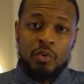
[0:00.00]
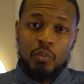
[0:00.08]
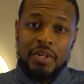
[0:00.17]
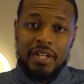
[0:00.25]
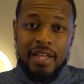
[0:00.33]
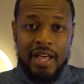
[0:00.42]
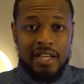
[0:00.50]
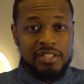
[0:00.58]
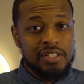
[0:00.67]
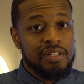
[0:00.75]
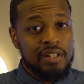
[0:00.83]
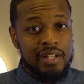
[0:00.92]
we can
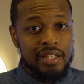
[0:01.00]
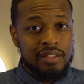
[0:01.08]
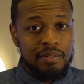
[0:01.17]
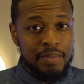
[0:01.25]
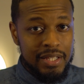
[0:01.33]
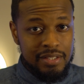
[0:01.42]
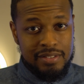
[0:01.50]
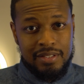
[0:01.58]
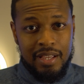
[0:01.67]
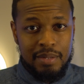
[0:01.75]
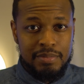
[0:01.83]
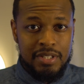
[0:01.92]
actually connect them at the
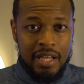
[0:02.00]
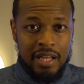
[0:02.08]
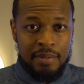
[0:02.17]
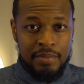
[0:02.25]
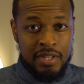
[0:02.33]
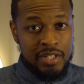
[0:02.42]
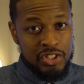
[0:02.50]
same time.